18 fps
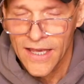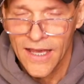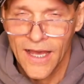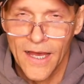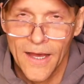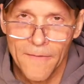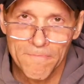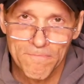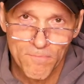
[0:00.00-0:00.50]

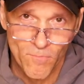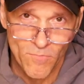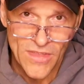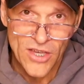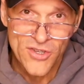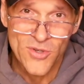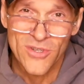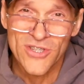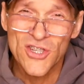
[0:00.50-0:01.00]
Um,
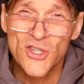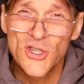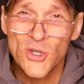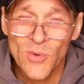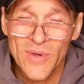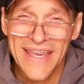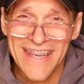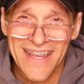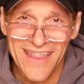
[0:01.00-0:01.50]
so it's
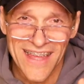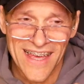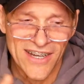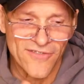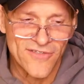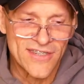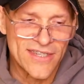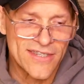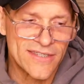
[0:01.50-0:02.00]
doing a lot
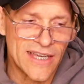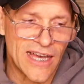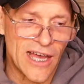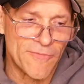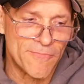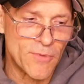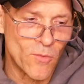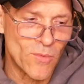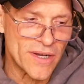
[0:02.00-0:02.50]
of
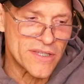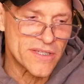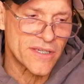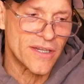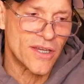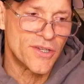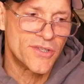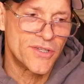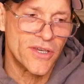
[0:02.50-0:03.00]
stuff, but what it's
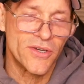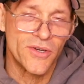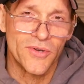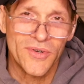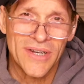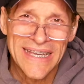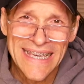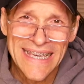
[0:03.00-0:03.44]
gonna do